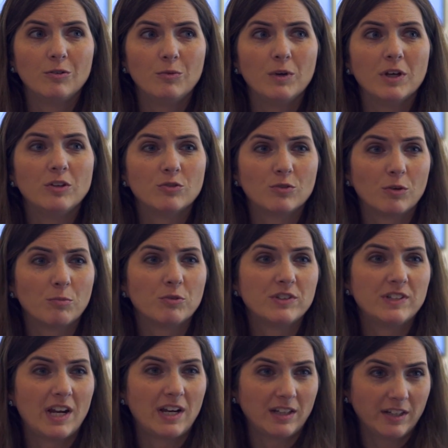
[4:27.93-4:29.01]
we can sort of
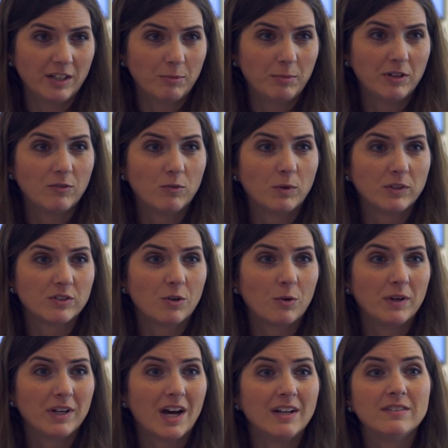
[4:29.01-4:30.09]
present a little bit of what's
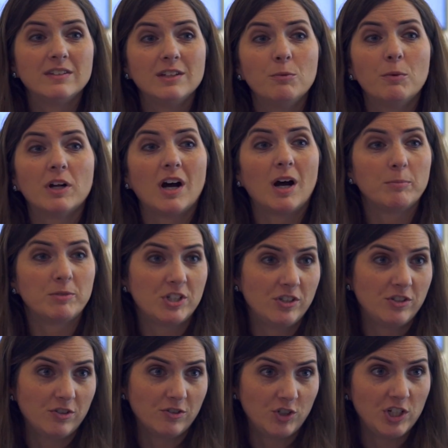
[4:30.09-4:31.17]
going on and see what
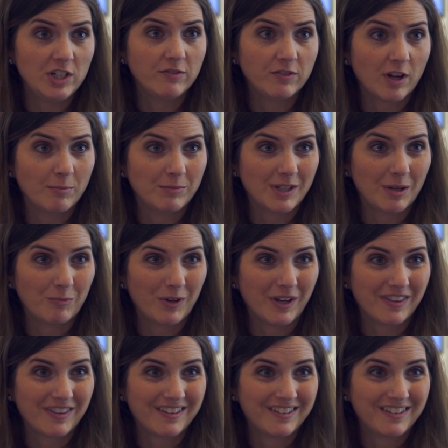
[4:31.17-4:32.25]
options your chief comes up with.